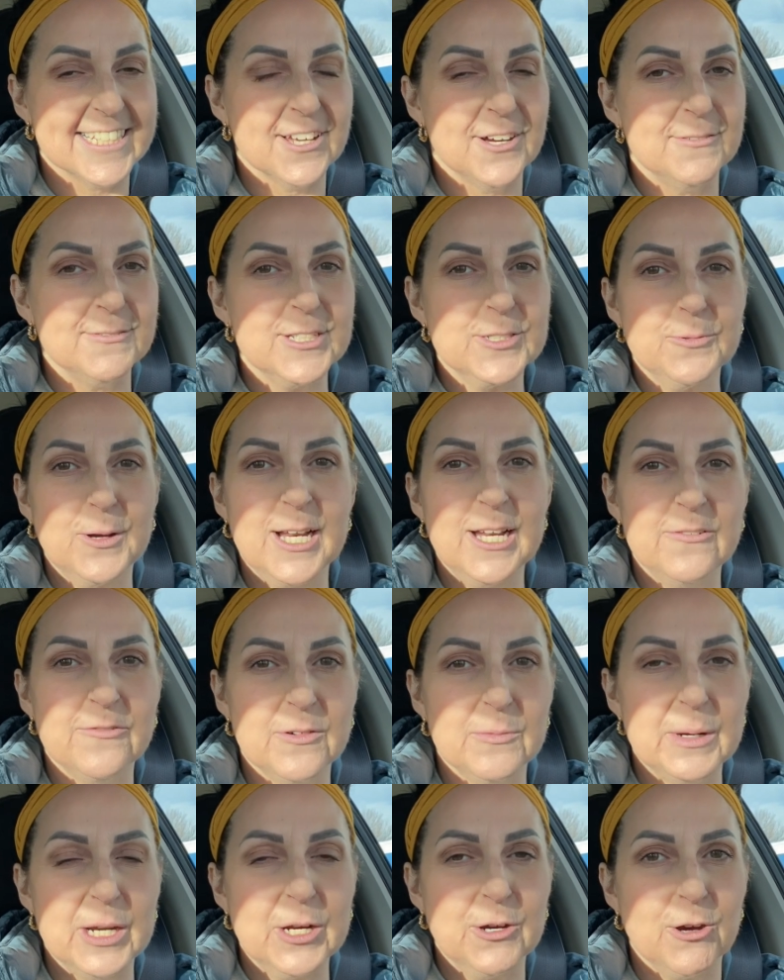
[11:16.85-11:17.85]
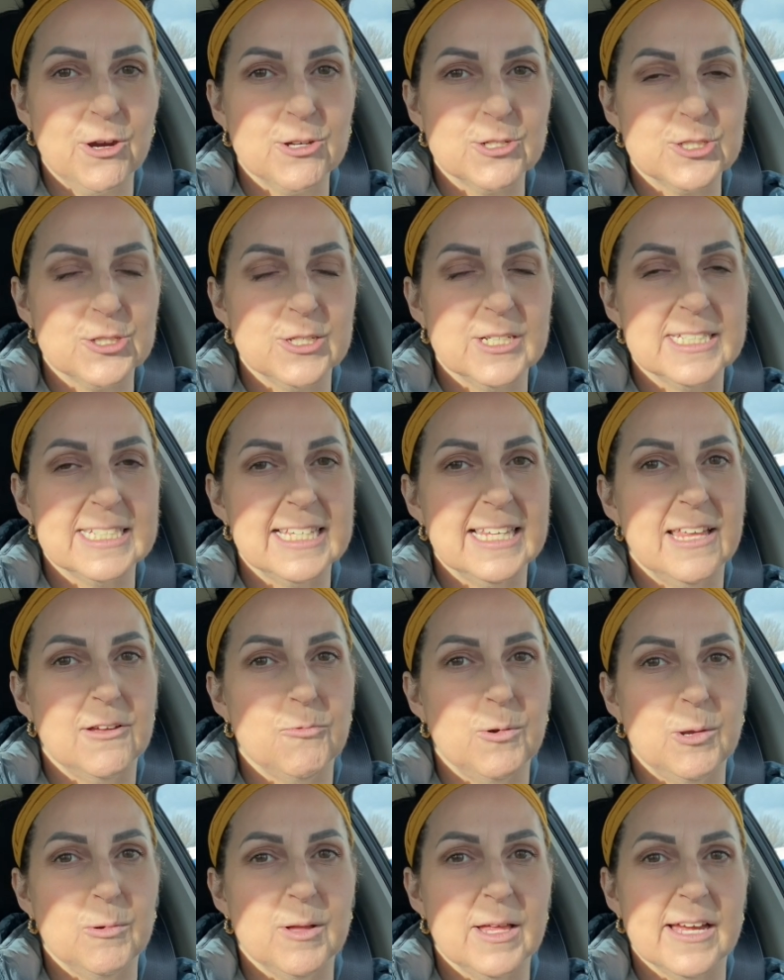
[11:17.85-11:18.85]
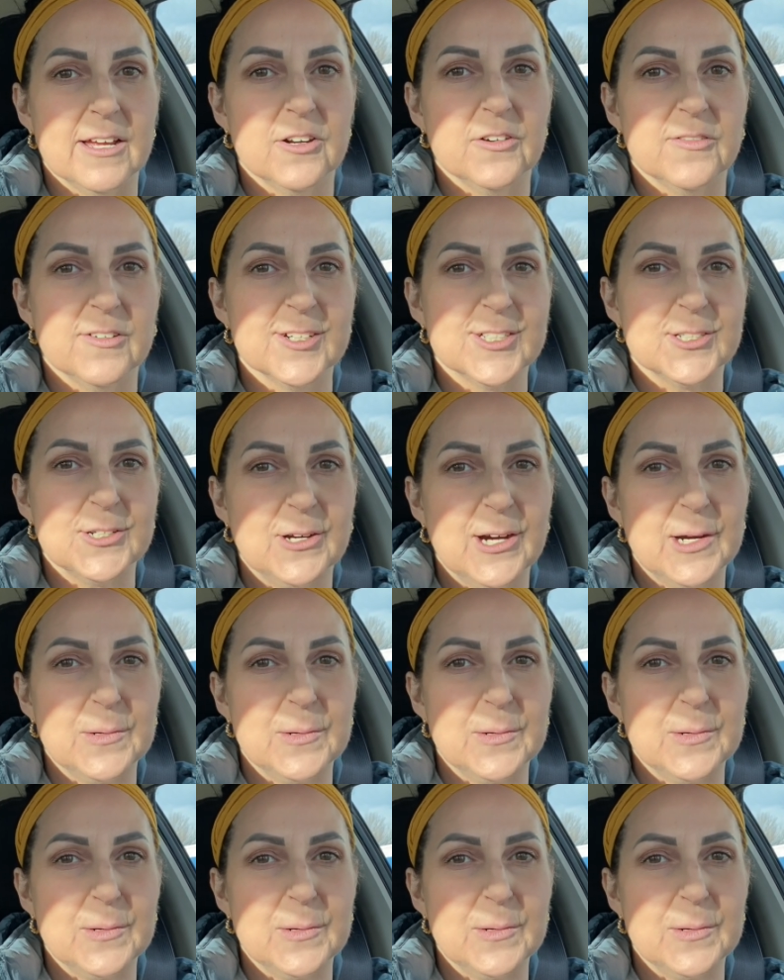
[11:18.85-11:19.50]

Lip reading: So I'm just waiting for my groceries, and then we will head over to our